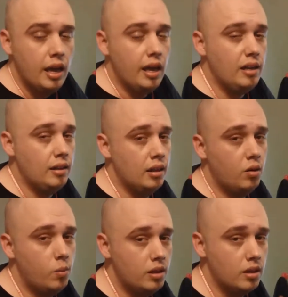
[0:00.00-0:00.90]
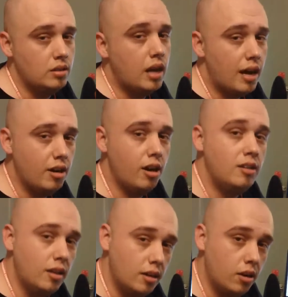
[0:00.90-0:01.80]
Anything with a
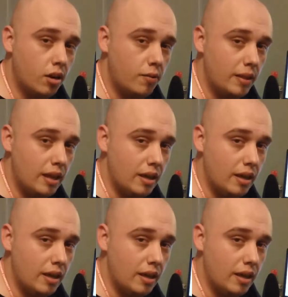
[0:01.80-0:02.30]
.onion on the